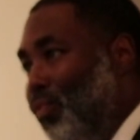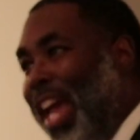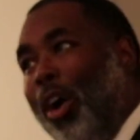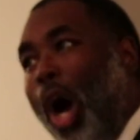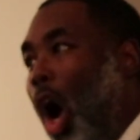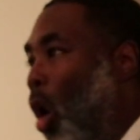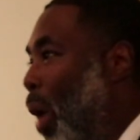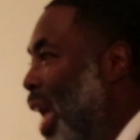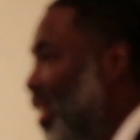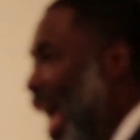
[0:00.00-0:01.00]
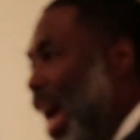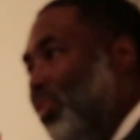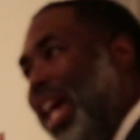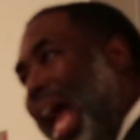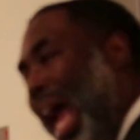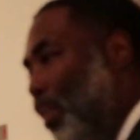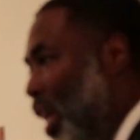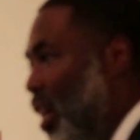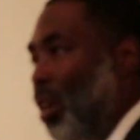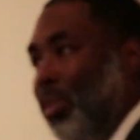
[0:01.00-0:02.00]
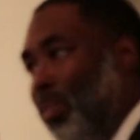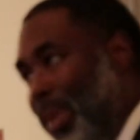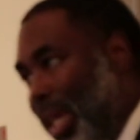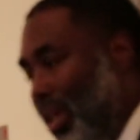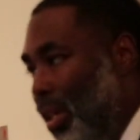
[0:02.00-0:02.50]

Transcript: They don't always have time to come to me.